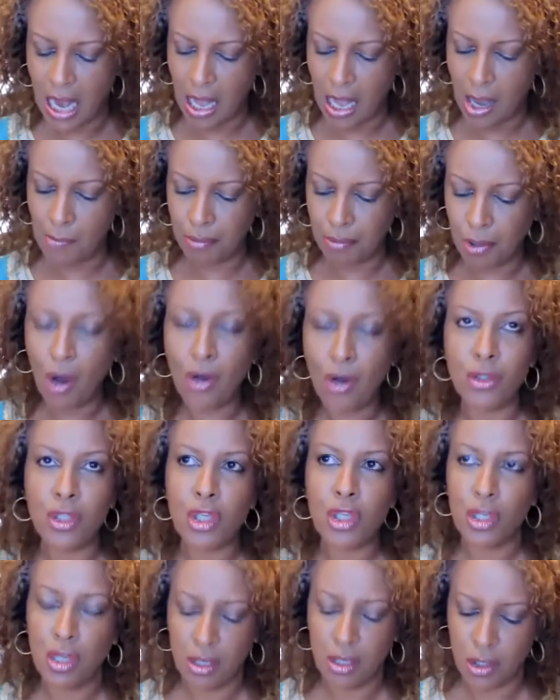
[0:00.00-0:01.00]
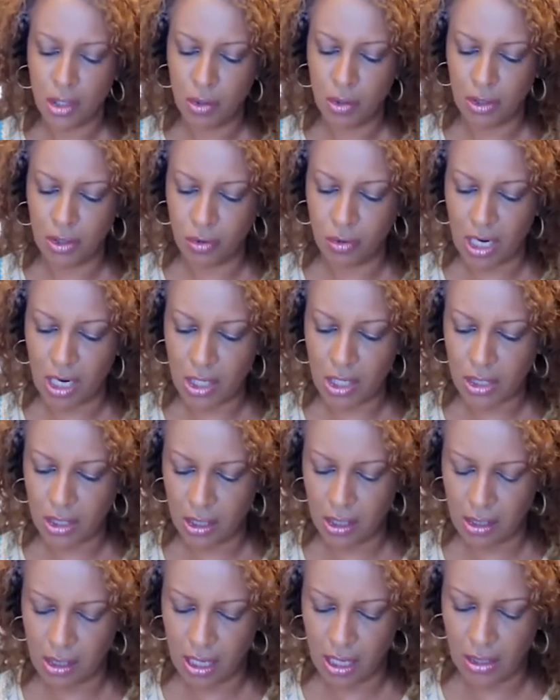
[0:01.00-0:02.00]
approach to
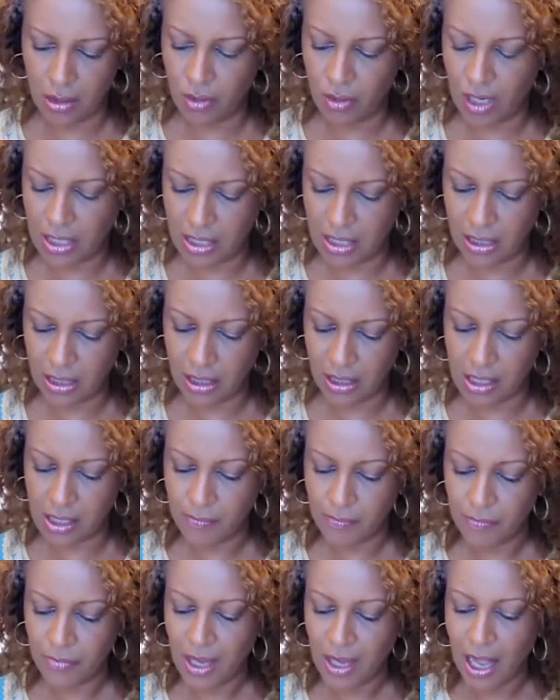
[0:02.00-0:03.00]
addressing this.